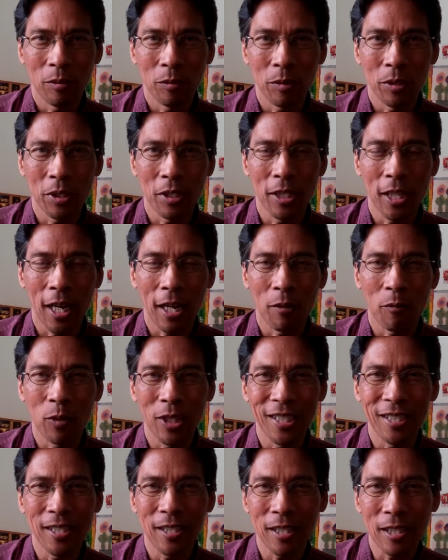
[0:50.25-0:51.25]
was that
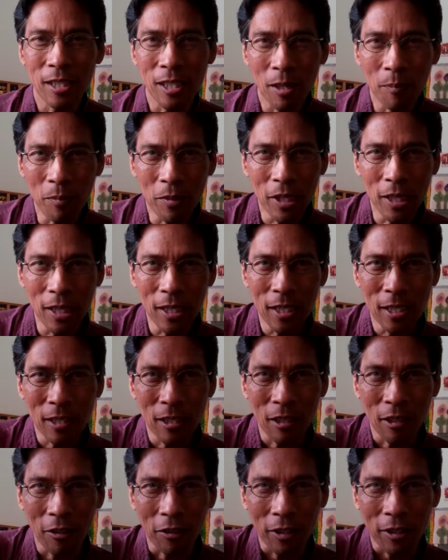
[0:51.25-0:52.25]
when something
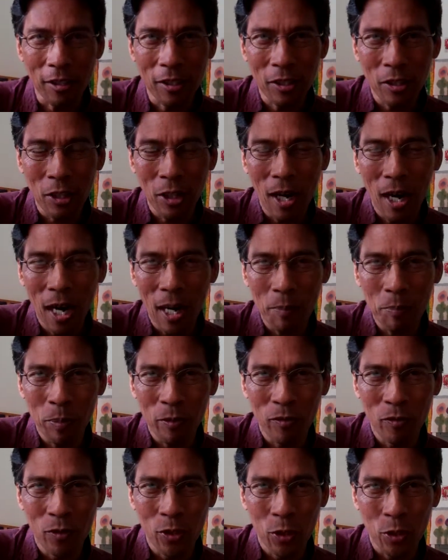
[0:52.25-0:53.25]
is on the top
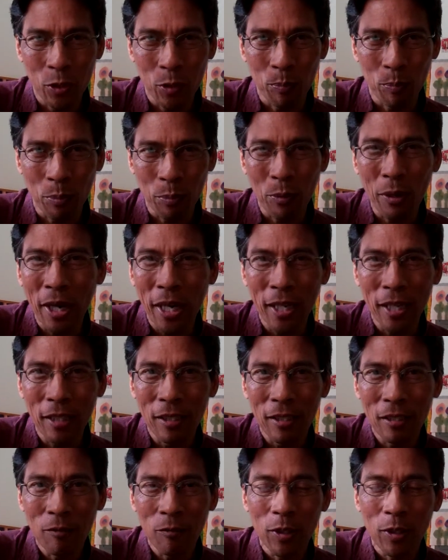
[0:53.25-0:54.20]
of your brain,